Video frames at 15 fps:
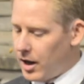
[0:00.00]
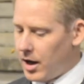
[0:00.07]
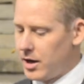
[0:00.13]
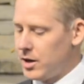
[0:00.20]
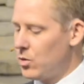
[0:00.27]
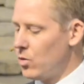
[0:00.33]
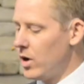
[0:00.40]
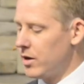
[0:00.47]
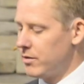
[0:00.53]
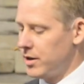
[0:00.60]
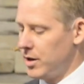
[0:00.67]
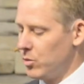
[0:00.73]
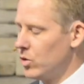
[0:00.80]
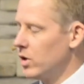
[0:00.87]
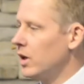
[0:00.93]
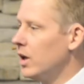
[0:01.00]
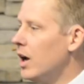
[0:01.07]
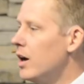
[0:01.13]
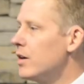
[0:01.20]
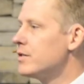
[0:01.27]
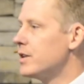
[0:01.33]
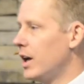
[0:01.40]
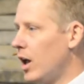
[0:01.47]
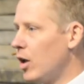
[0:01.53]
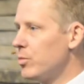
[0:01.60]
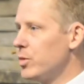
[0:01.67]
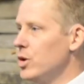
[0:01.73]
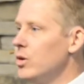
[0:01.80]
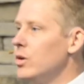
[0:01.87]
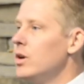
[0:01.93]
Any one of them would love to
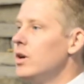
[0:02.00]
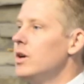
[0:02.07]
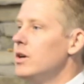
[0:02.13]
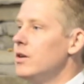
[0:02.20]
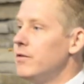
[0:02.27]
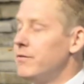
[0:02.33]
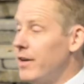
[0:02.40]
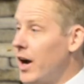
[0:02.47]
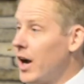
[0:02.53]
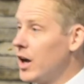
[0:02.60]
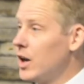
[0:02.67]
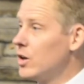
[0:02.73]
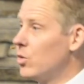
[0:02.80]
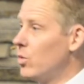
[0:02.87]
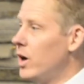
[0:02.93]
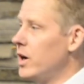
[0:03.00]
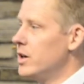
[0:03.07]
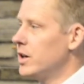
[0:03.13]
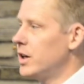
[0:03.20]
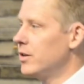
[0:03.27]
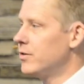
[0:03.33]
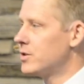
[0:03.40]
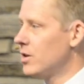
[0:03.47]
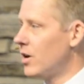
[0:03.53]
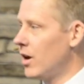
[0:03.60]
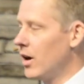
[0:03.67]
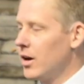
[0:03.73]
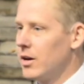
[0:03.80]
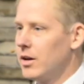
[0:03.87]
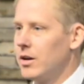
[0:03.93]
help you find what your gifts
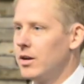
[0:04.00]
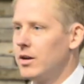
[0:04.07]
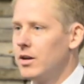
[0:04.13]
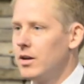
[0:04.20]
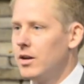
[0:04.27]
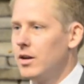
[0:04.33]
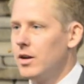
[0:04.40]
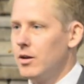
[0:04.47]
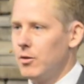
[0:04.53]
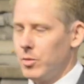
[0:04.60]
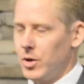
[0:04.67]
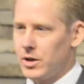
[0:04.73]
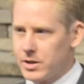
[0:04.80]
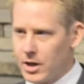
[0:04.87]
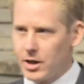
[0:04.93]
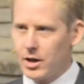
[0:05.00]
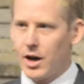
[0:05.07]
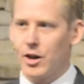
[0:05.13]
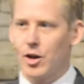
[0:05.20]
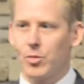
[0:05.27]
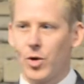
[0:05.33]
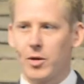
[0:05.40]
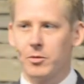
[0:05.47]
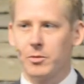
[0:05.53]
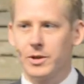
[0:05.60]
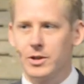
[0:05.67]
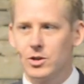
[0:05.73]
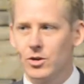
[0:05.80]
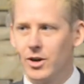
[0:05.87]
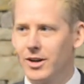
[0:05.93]
are. But I'll tell you how they'll
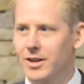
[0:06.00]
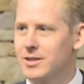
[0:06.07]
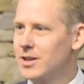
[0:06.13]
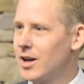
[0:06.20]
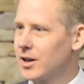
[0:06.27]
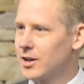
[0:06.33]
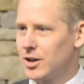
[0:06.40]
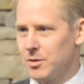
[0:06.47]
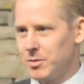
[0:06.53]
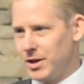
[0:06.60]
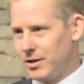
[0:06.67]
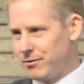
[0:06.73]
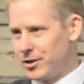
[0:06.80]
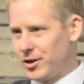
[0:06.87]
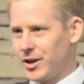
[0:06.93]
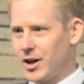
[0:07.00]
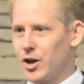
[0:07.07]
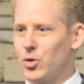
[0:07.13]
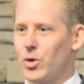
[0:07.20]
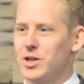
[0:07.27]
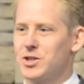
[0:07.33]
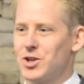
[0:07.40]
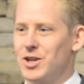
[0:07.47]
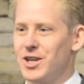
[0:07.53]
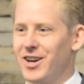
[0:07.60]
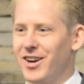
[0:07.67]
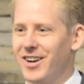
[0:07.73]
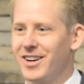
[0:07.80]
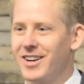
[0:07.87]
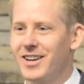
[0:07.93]
probably do it. It's not going to be filling out a
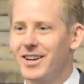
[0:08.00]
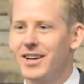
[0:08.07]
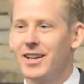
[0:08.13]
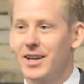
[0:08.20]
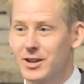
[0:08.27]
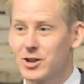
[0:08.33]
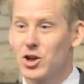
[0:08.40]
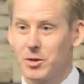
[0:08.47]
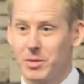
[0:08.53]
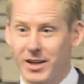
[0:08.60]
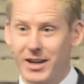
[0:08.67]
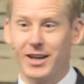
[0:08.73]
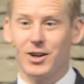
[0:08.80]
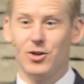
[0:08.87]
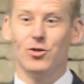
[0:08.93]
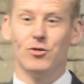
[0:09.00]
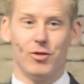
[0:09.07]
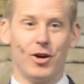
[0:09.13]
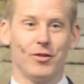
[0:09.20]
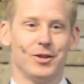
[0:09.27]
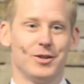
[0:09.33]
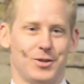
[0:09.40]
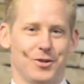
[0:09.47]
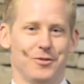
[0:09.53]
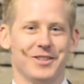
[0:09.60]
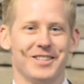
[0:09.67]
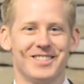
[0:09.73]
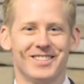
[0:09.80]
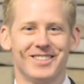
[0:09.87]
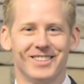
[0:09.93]
questionnaire. It's going to be getting you involved in
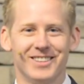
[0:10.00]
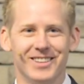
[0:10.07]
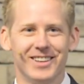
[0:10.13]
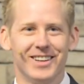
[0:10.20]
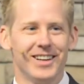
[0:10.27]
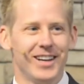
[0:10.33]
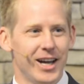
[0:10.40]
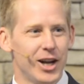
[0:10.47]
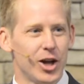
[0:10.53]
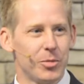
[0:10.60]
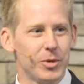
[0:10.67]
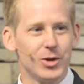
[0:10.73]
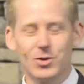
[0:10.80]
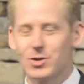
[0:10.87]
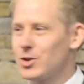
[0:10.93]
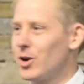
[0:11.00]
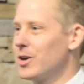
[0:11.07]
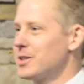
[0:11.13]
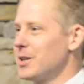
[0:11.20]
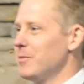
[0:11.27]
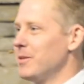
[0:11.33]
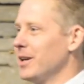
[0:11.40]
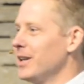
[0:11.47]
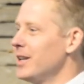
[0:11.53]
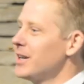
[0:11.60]
service and helping you start something.